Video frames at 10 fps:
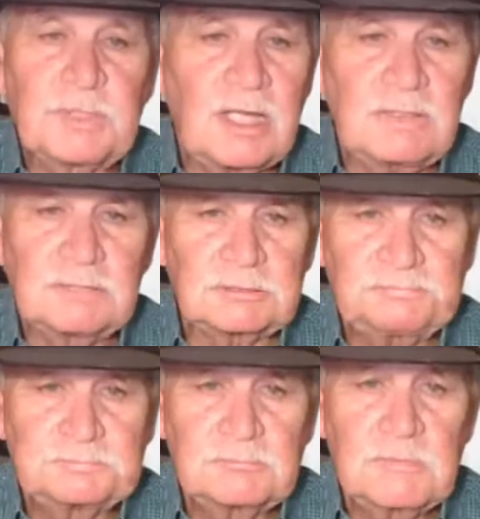ever.
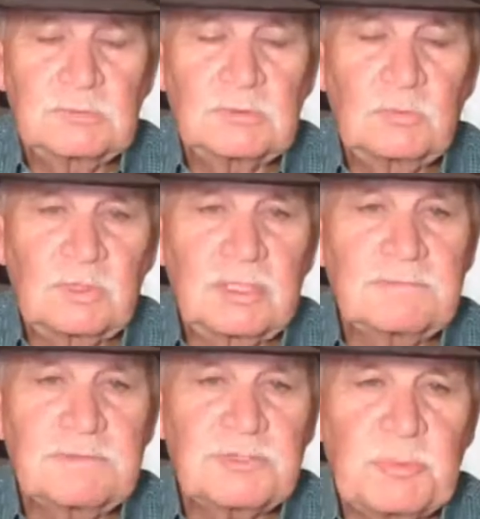
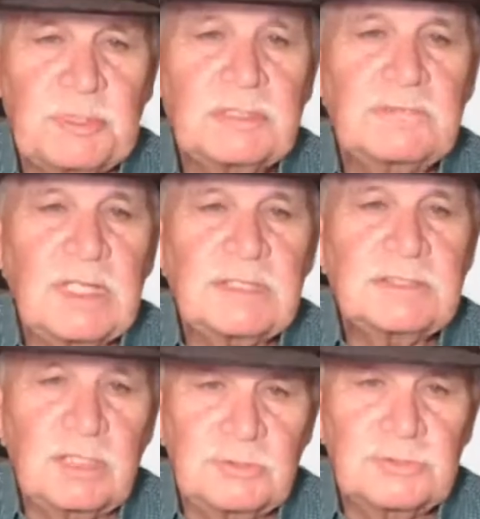Whatever the Spirit of God
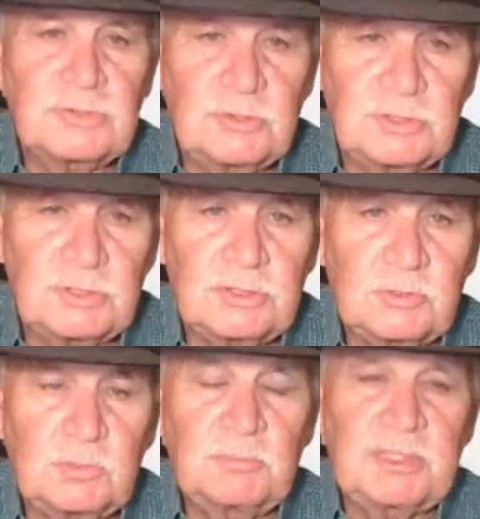tells you to
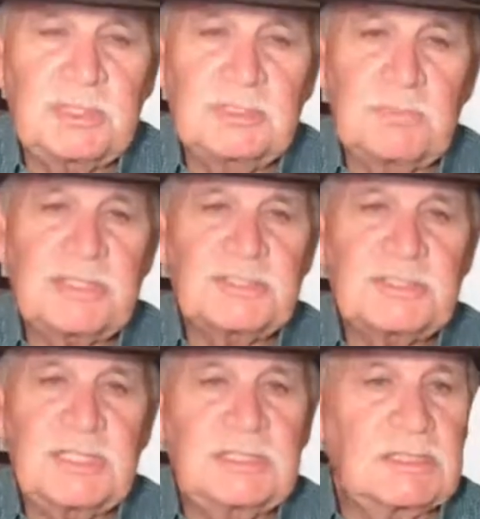do will be the best
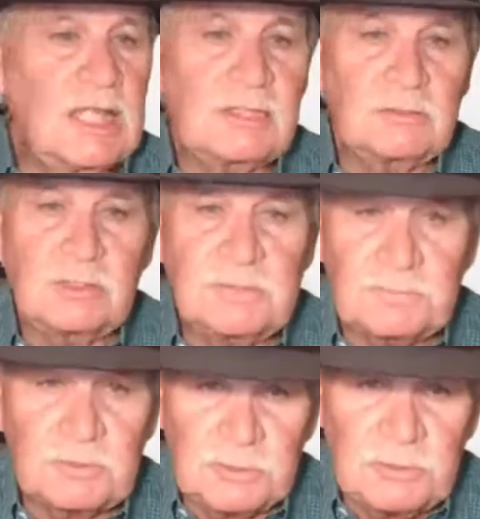thing, not only
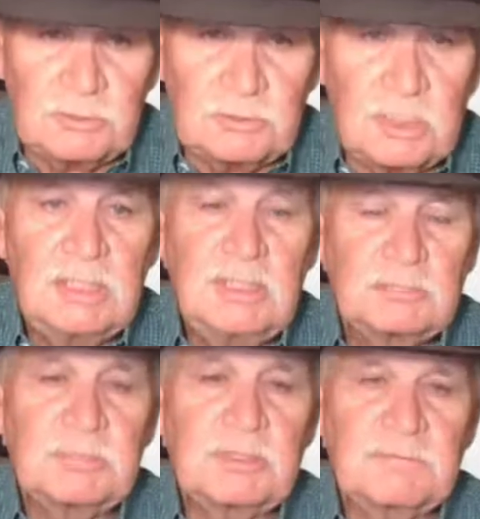for you,
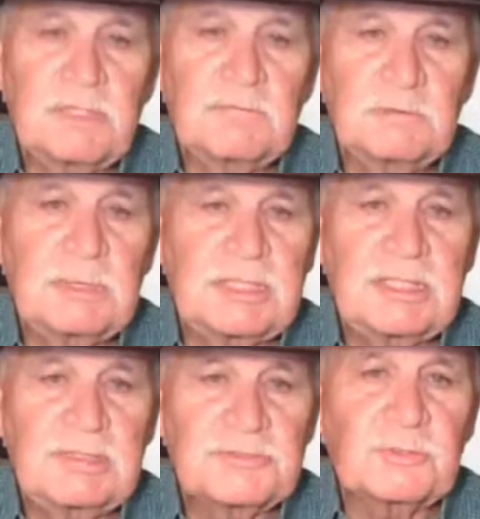but for everybody
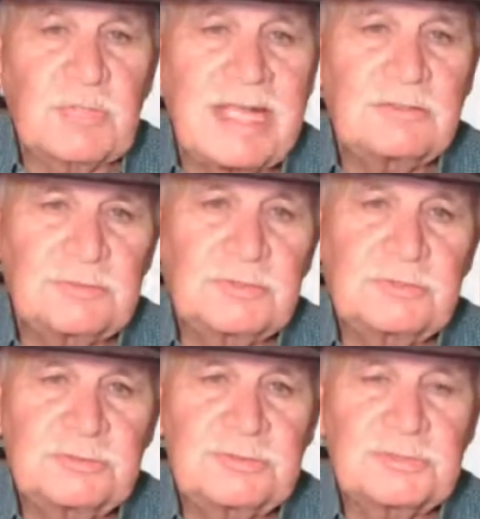else around you.
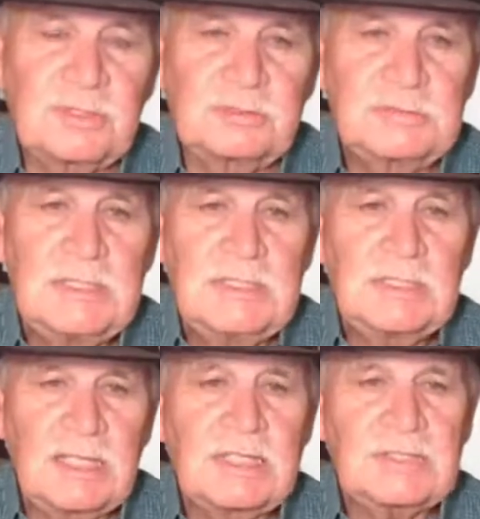So
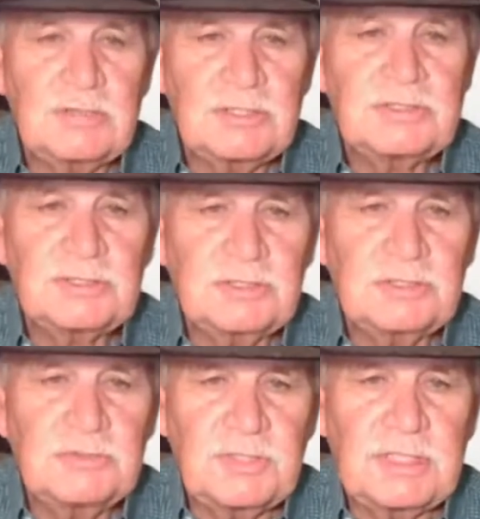I encourage you to
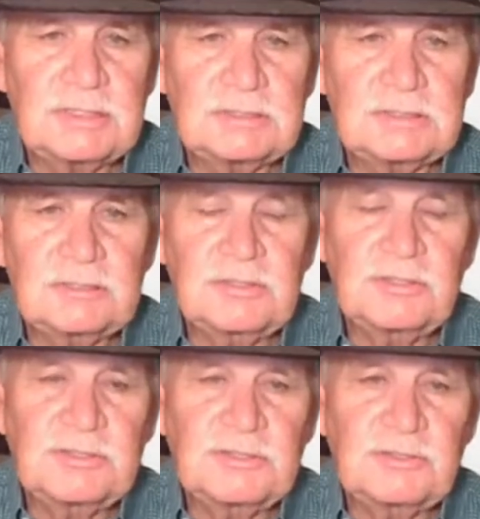do that. I
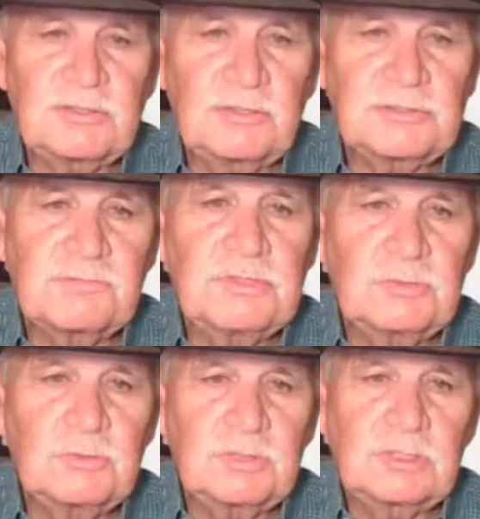encourage those of you
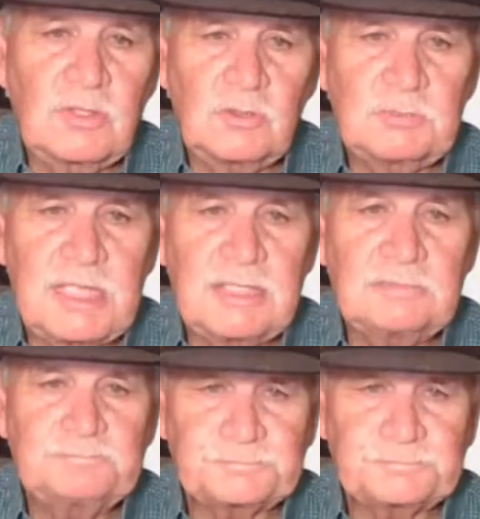who are at home now